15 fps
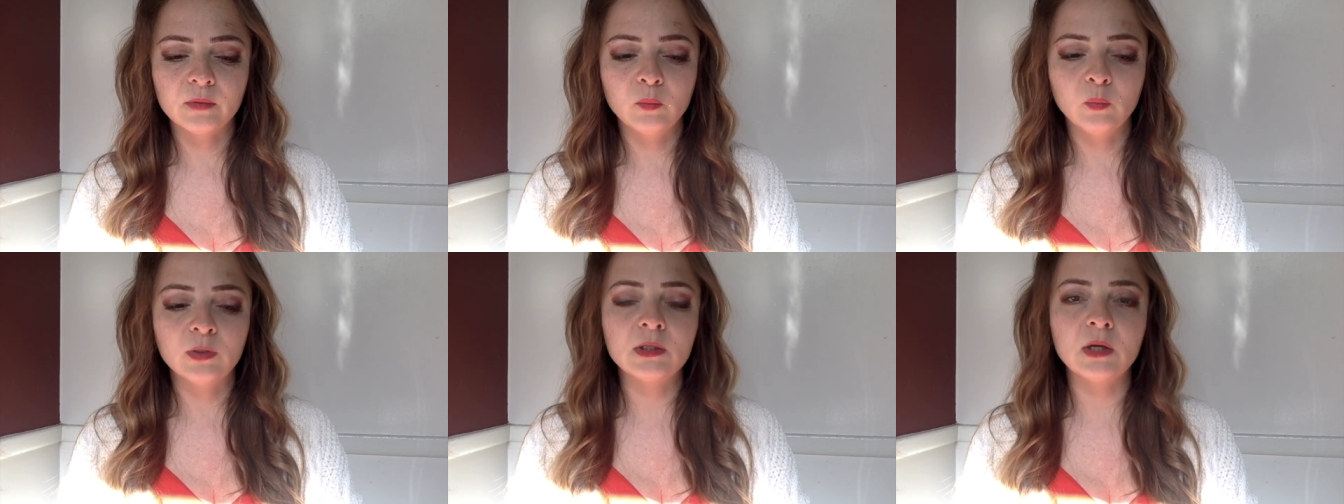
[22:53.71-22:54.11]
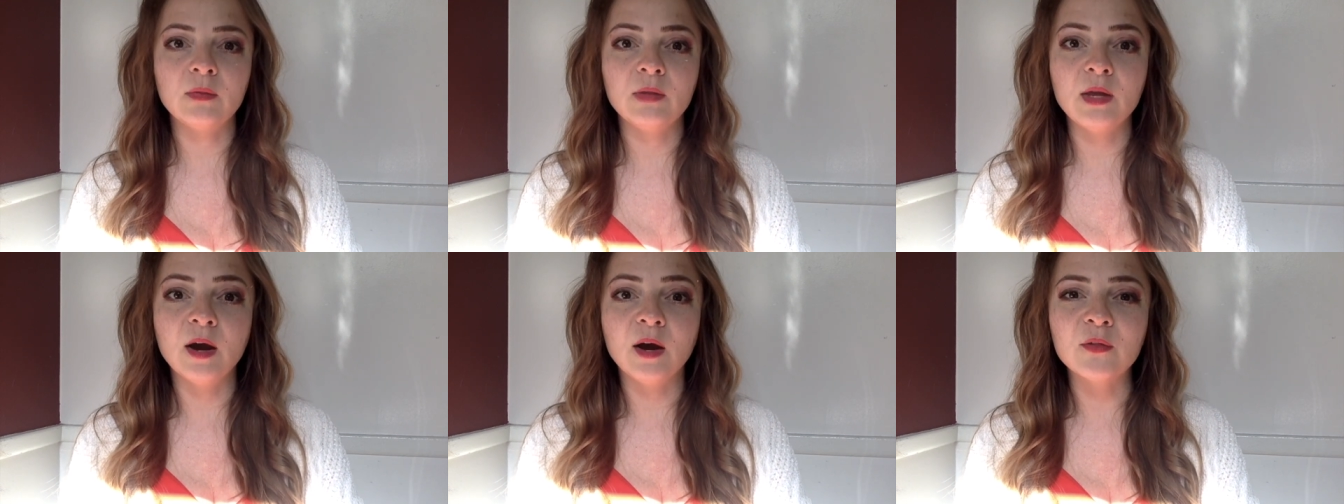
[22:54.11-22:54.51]
What's on
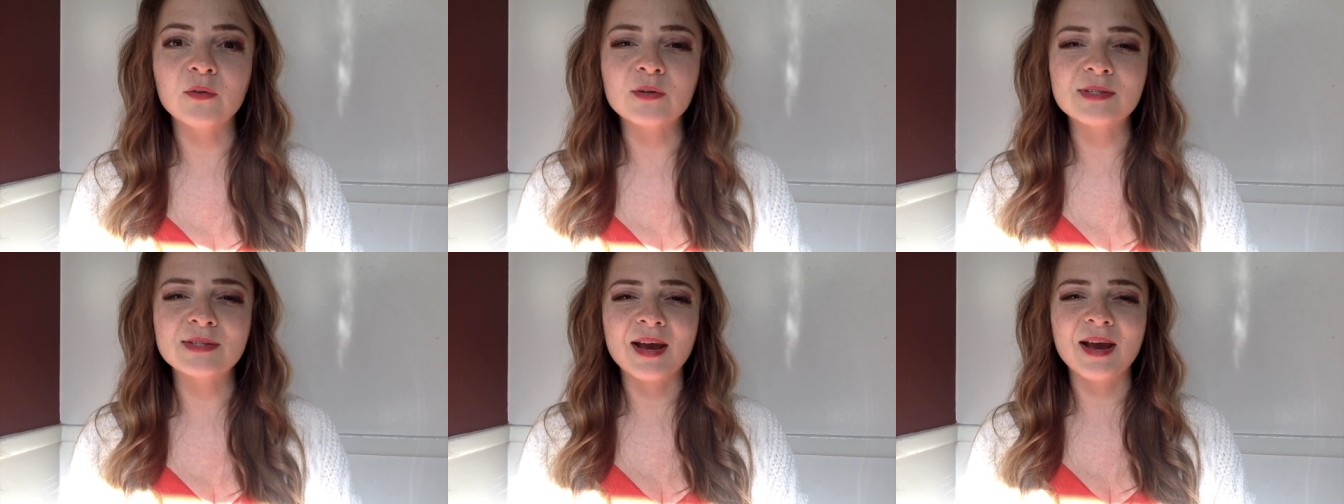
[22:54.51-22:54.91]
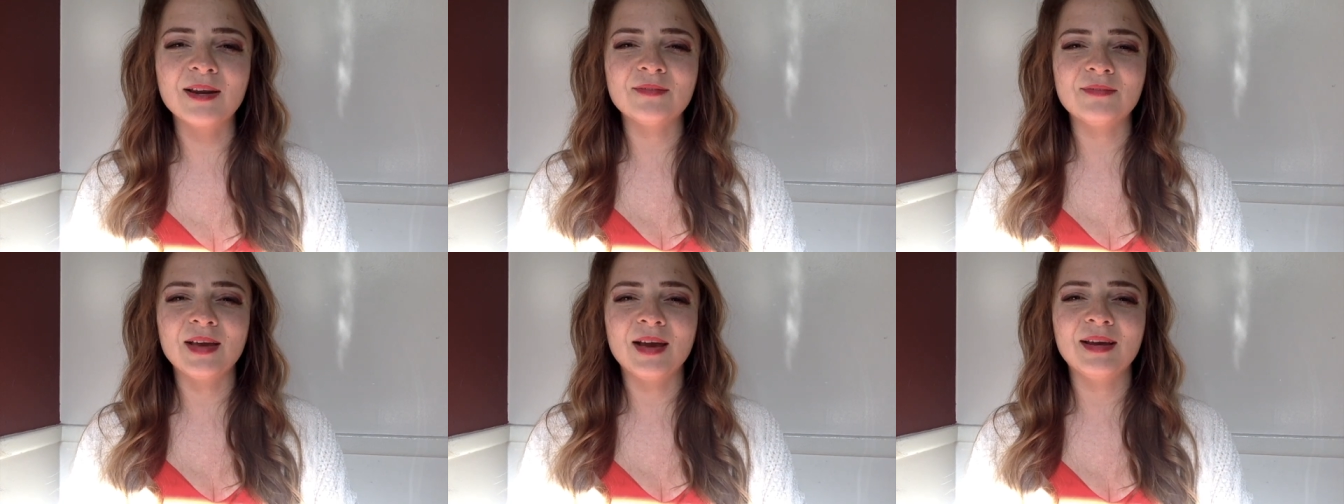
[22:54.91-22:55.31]
the other side
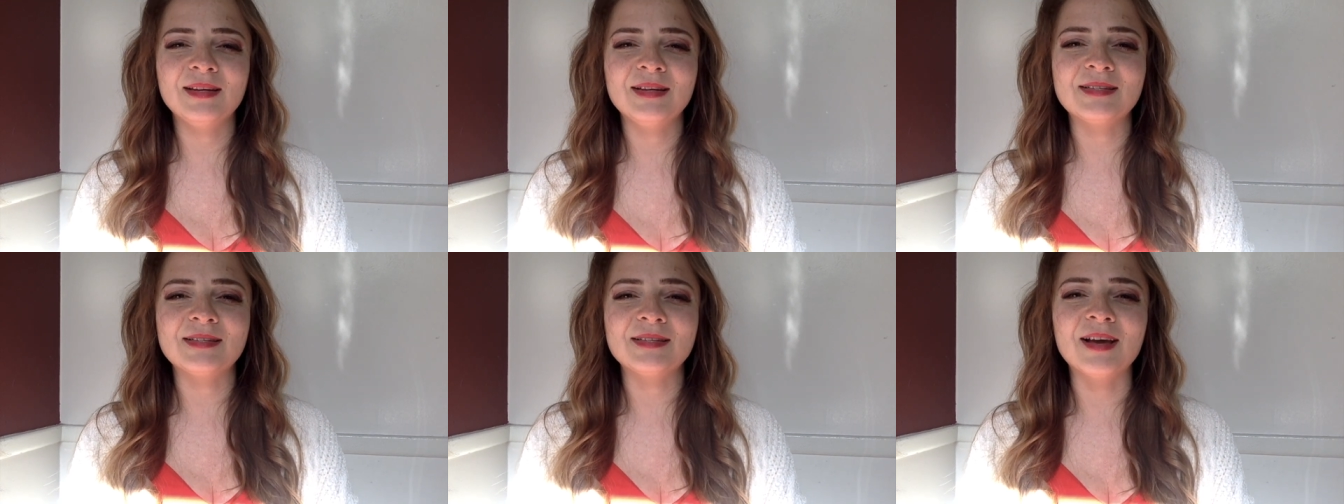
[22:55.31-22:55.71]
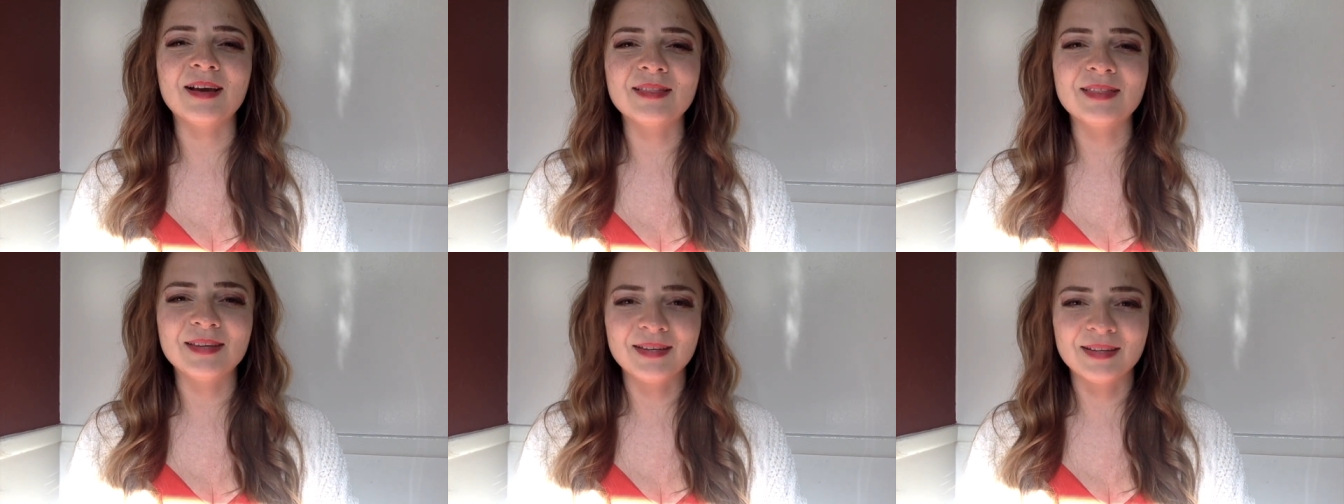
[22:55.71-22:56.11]
of that is
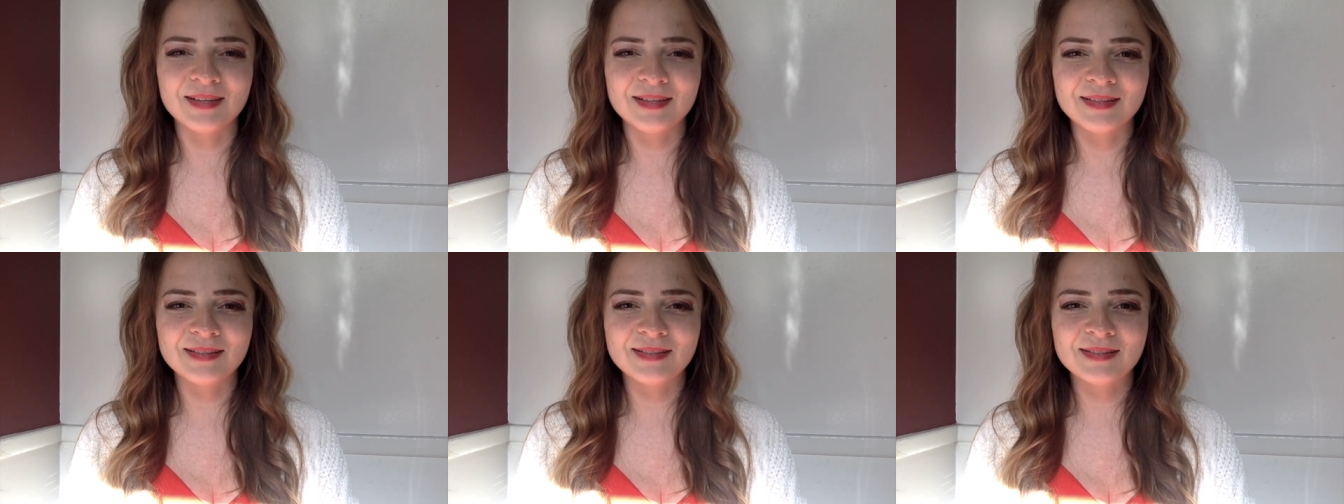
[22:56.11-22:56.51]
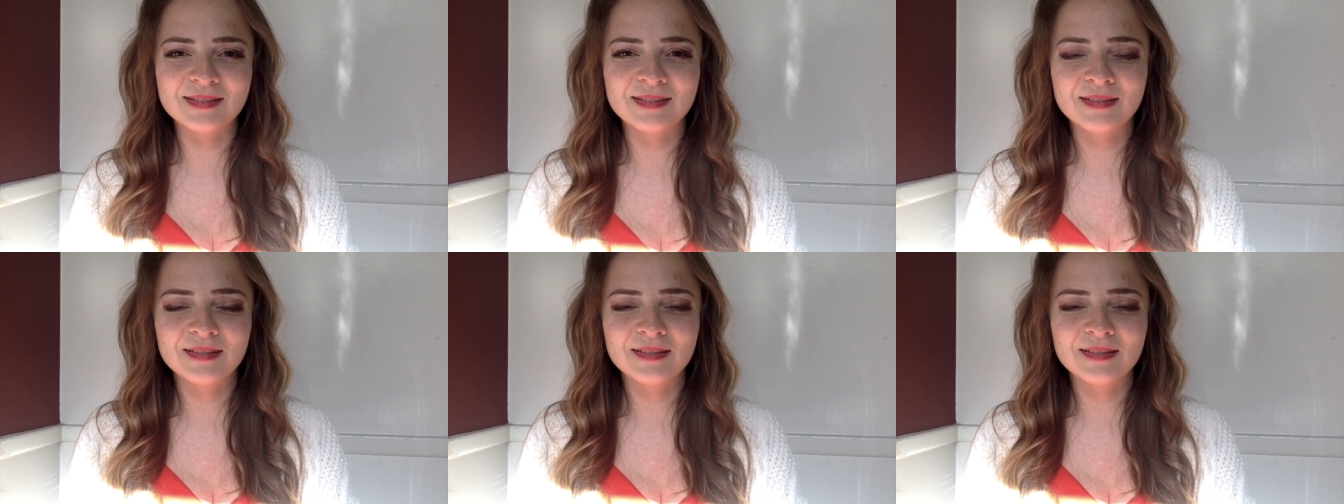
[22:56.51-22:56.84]
nothingness.